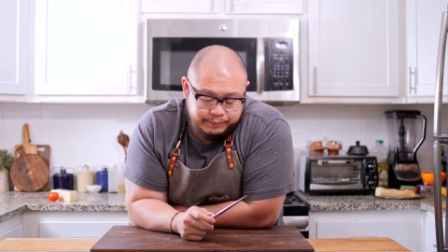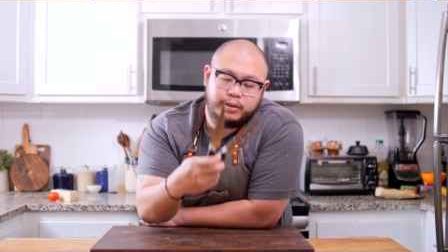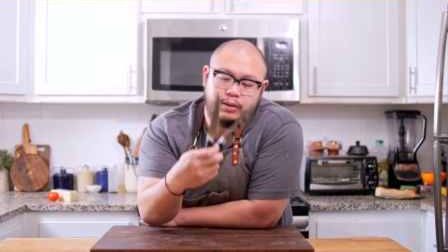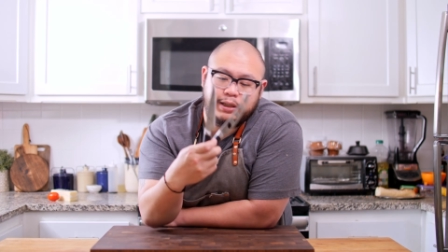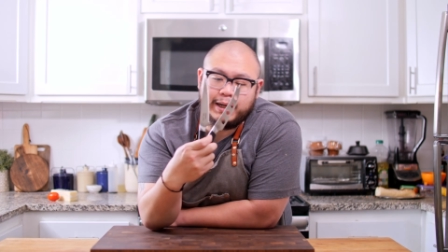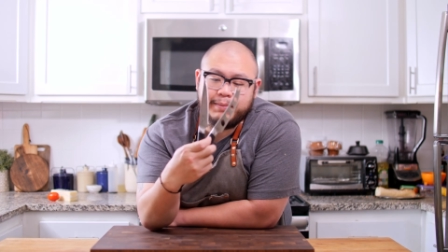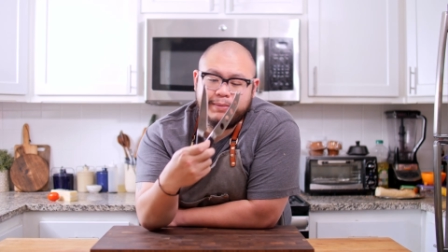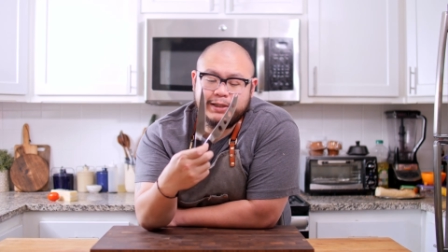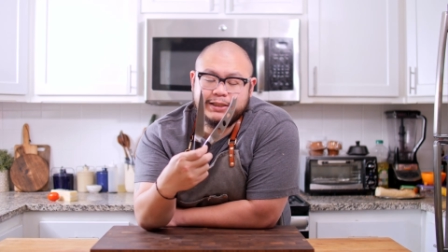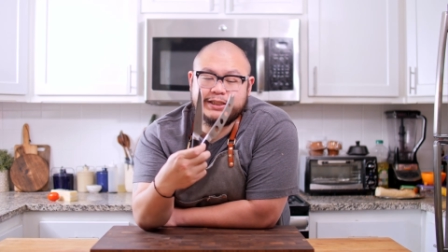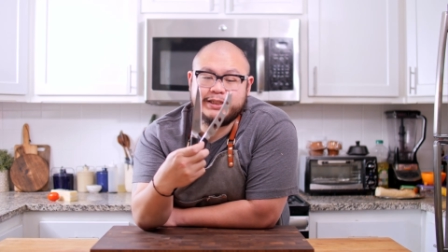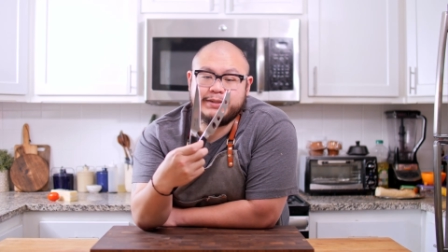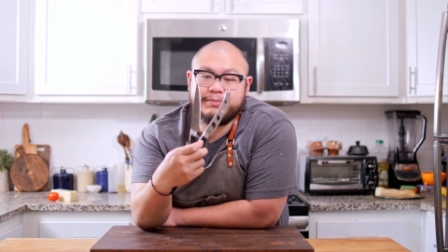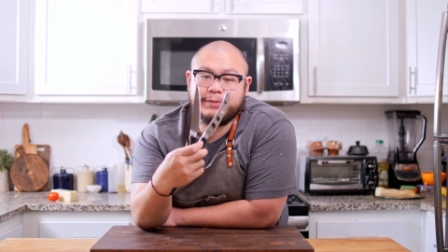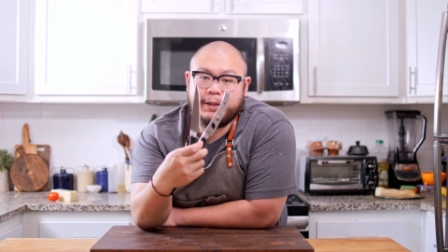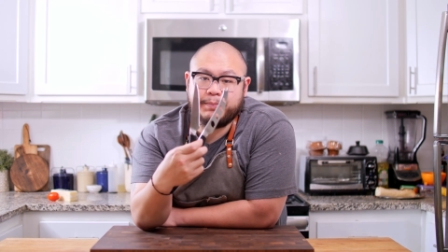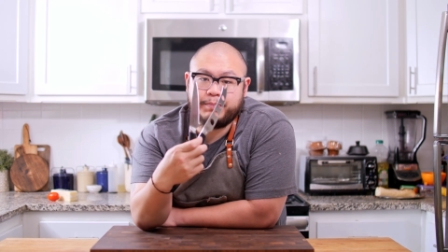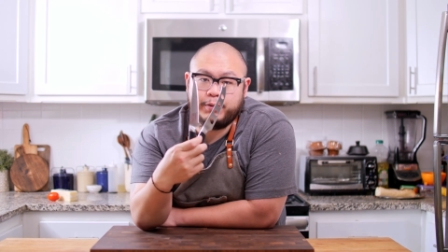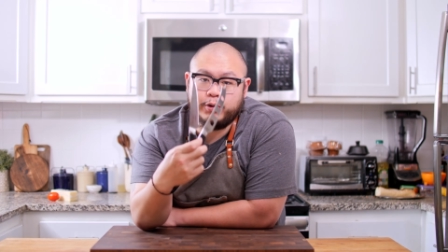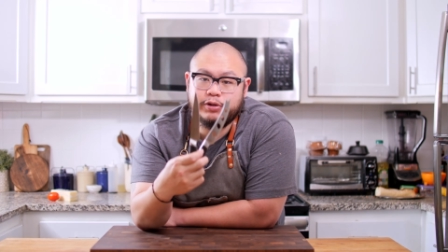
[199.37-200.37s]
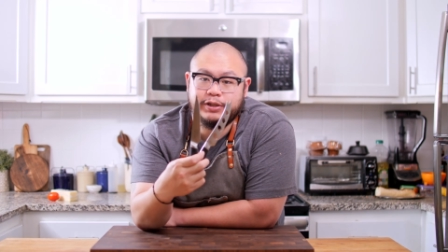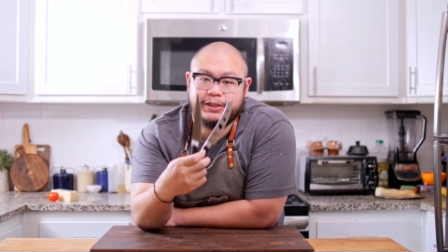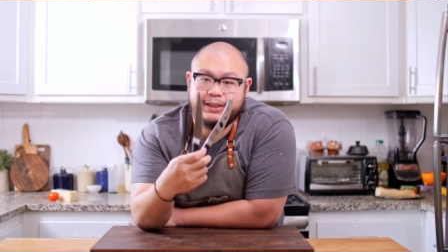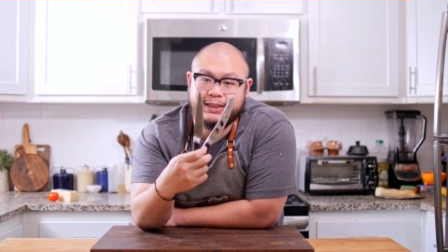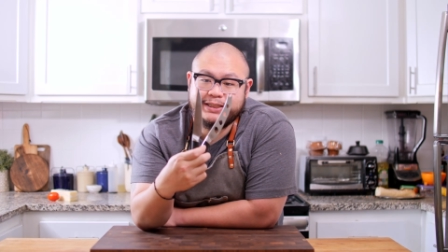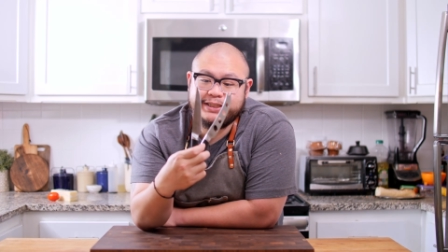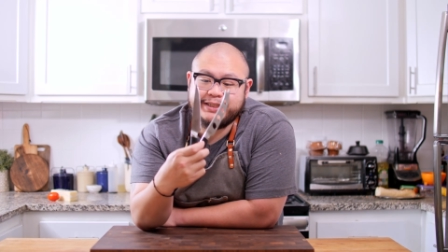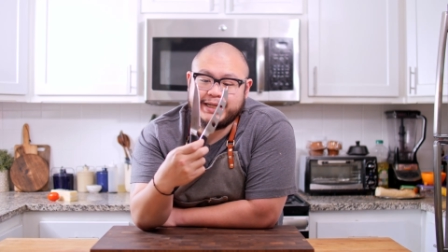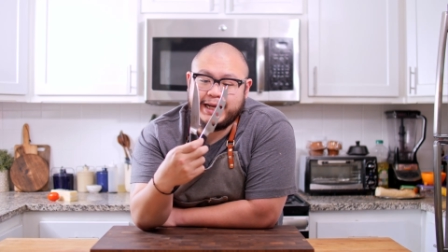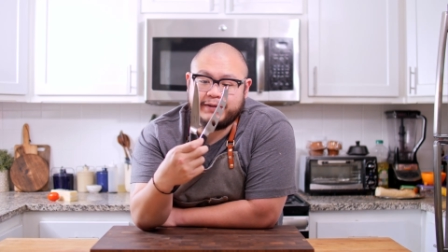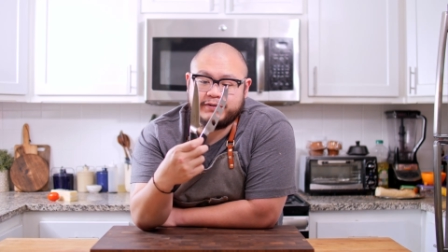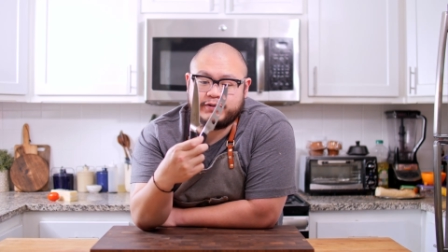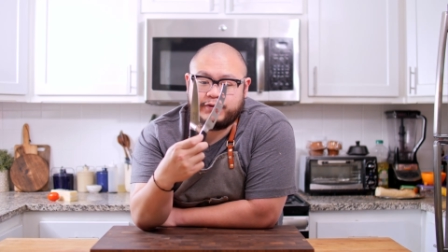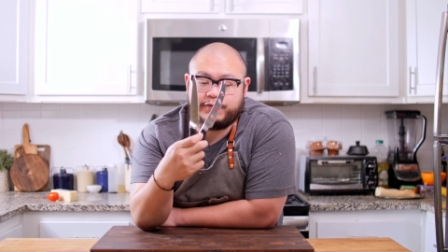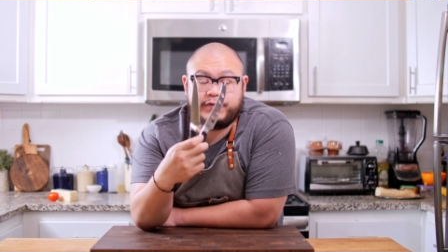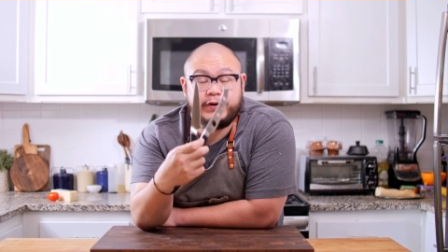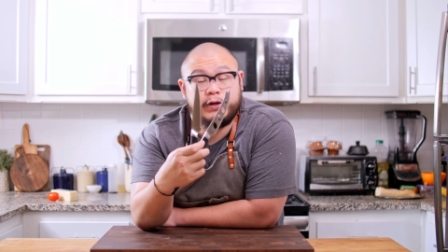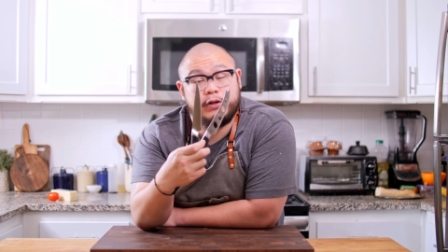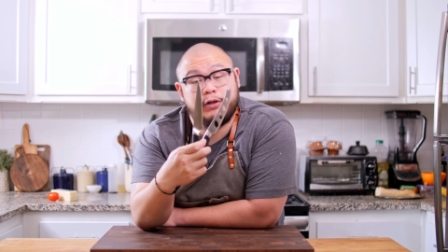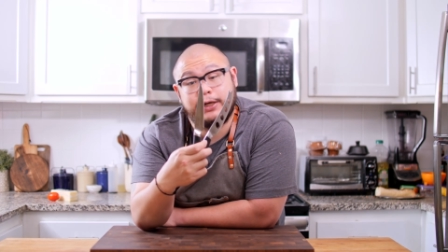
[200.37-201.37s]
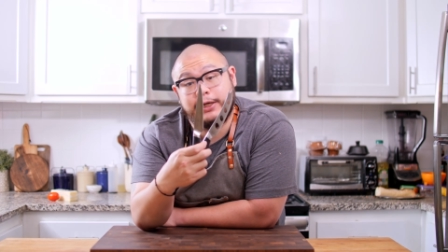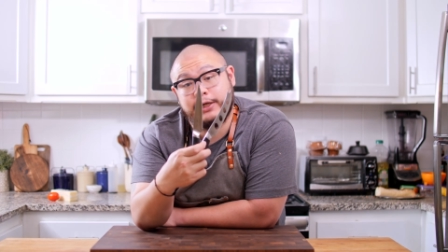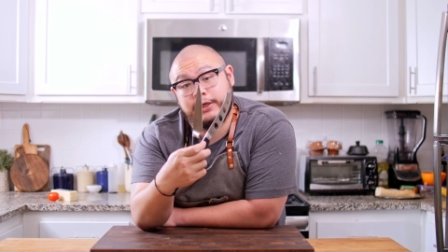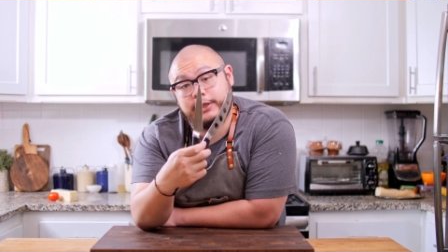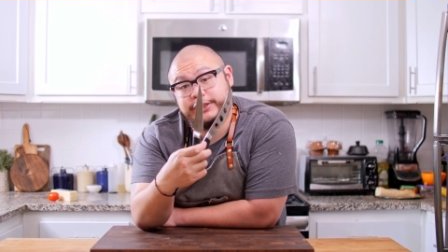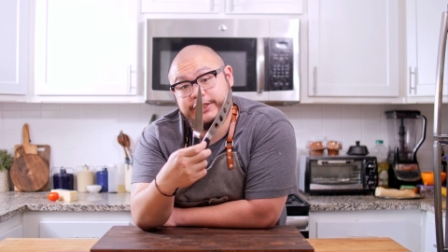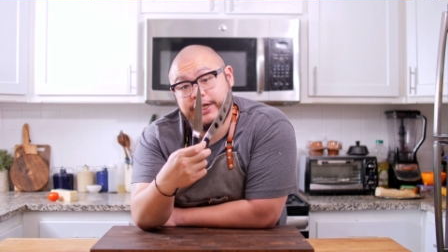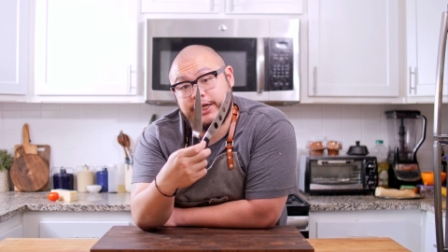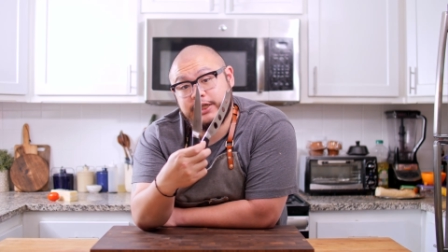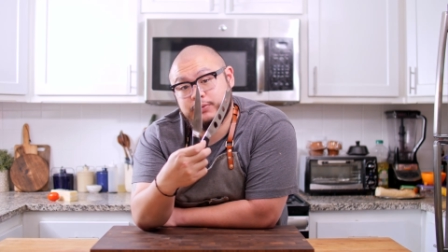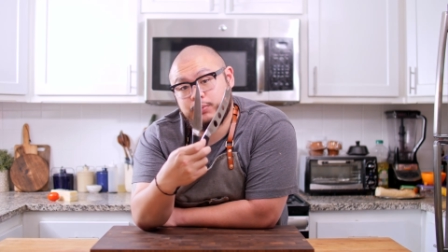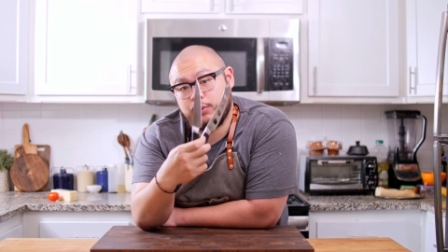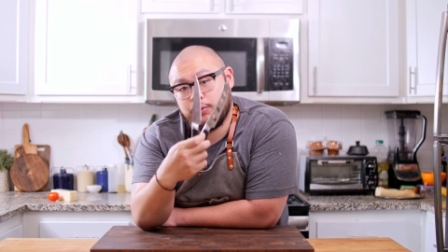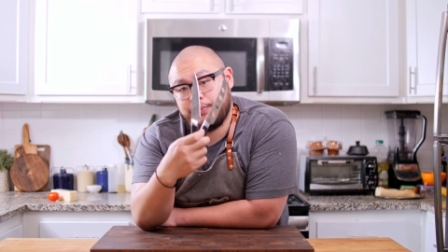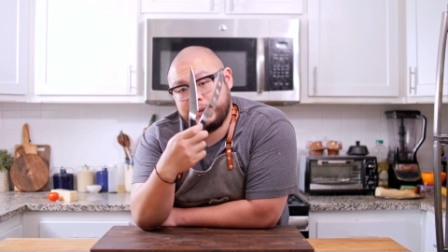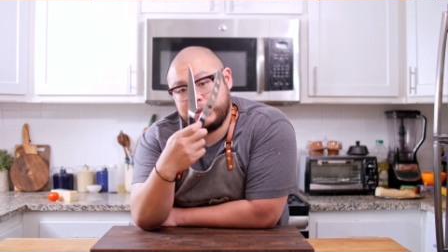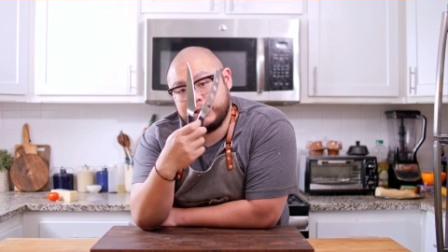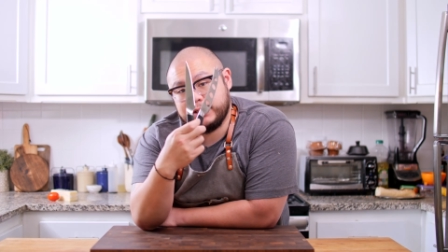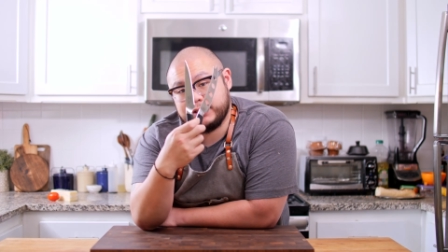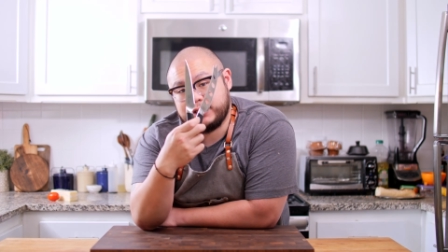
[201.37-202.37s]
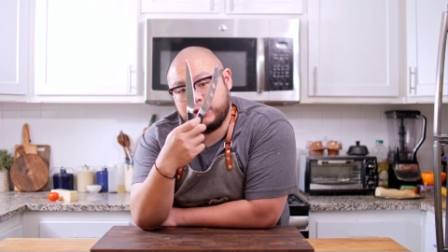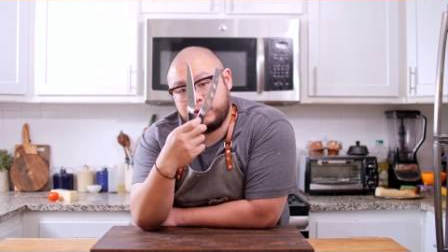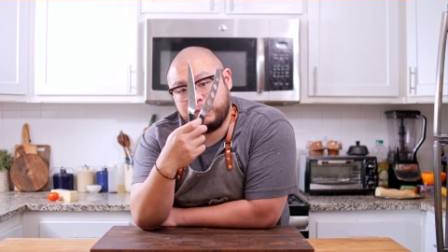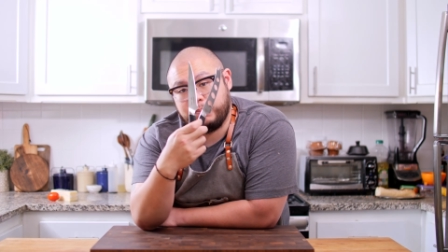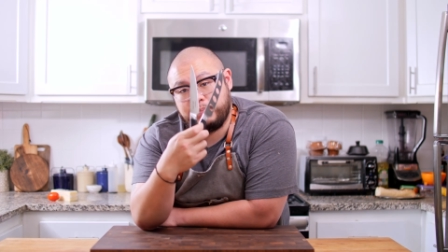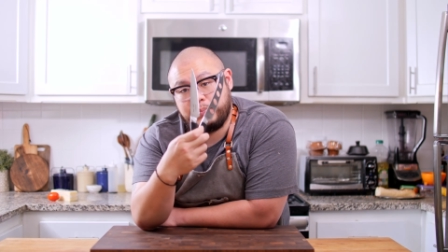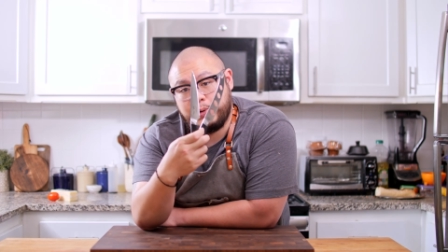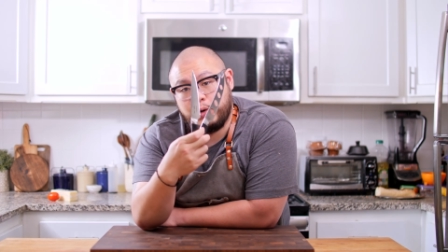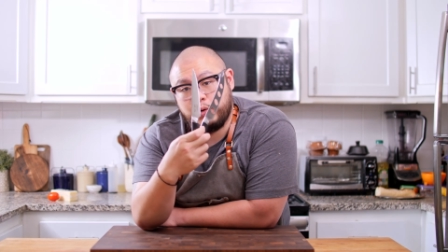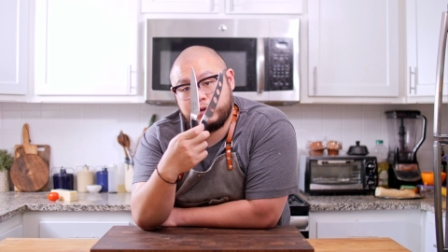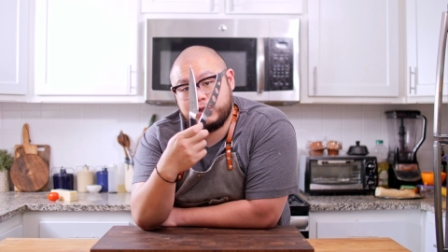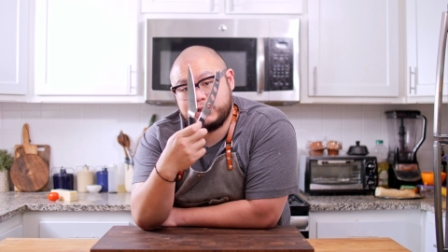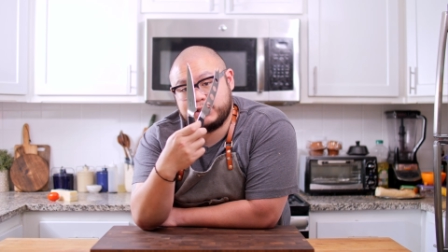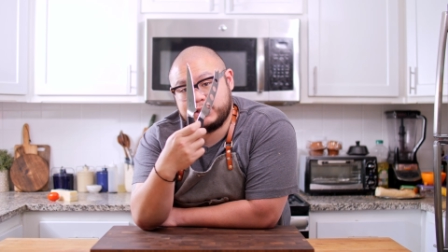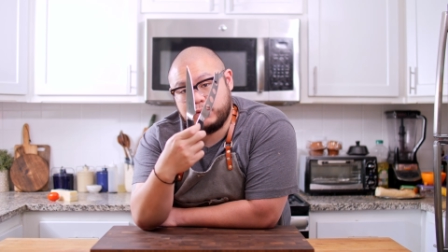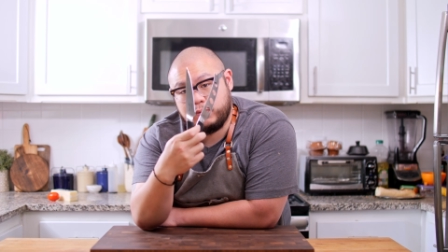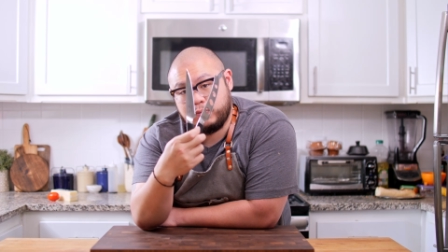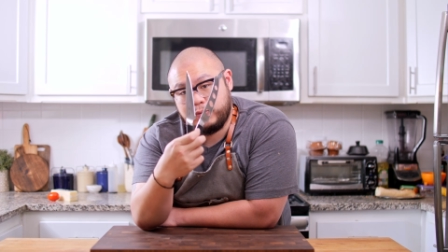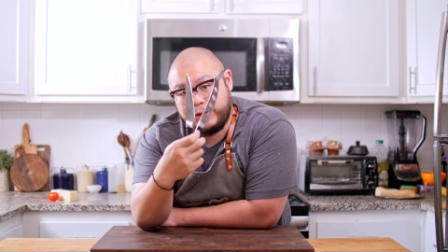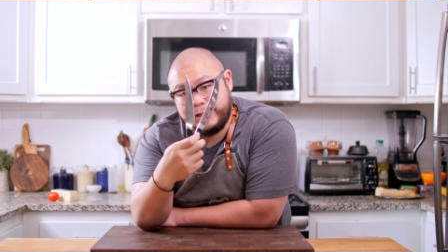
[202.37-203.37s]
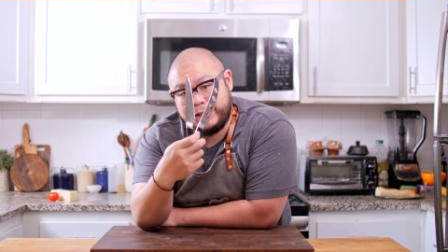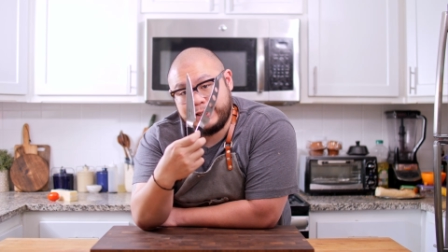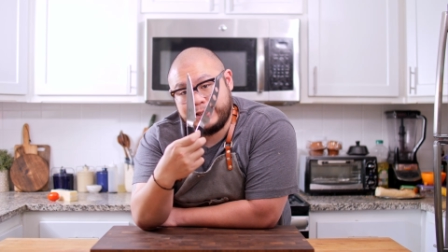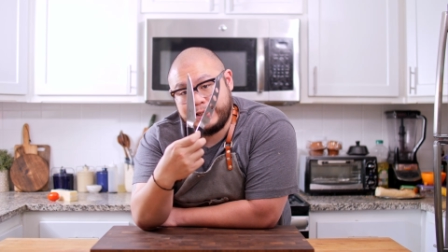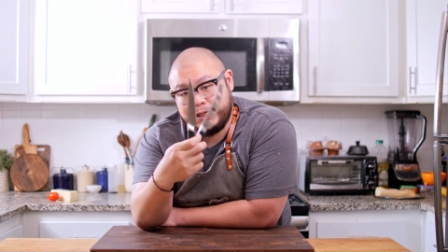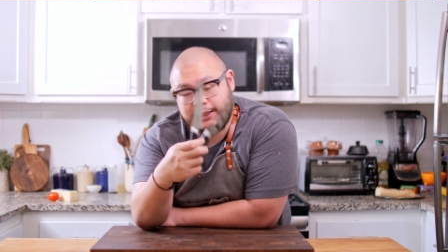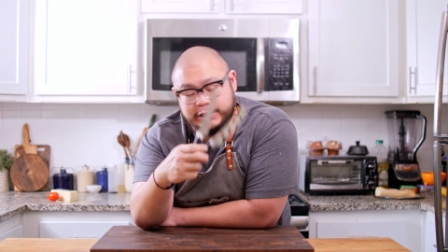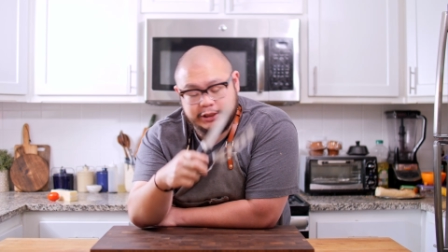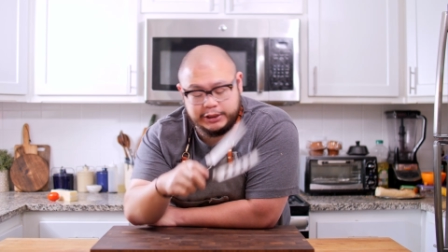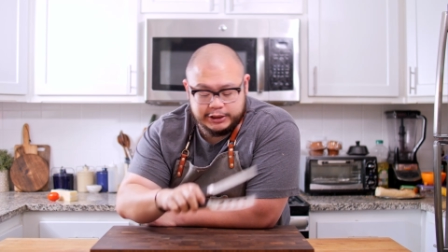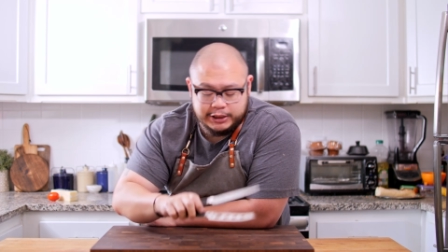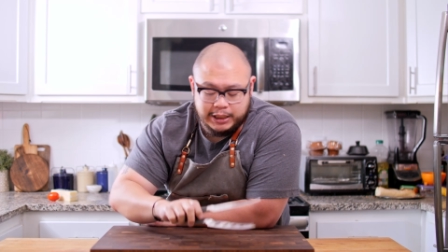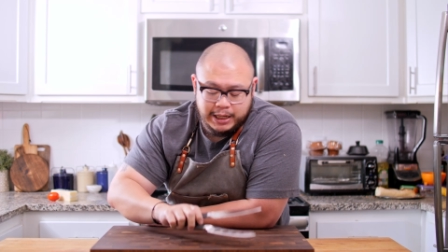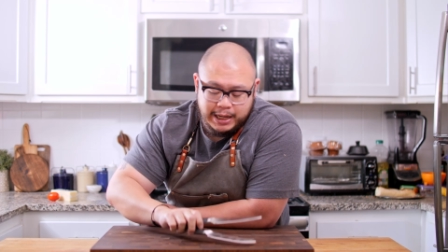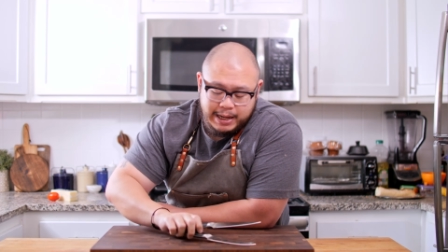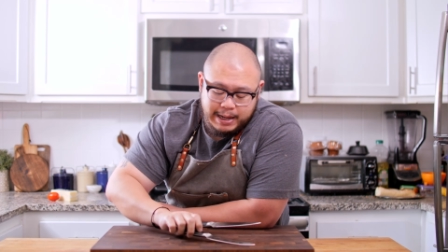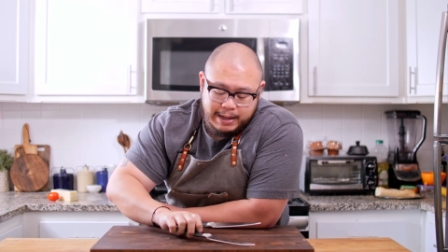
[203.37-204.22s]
Now it might seem like both of these knives are fairly interchangeable because they're both serrated edges,